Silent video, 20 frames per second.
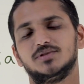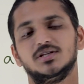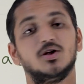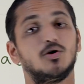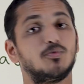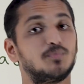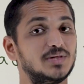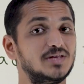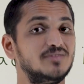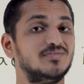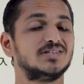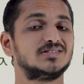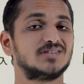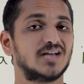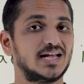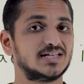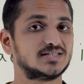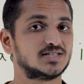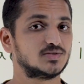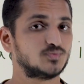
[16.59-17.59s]
In our previous
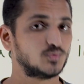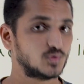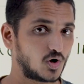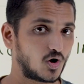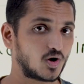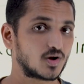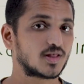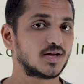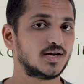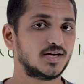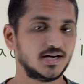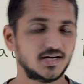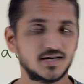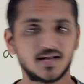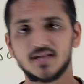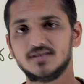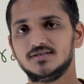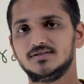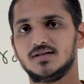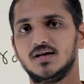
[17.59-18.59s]
classes, we already
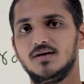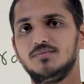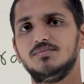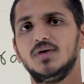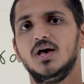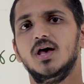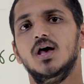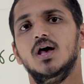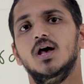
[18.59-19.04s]
done some.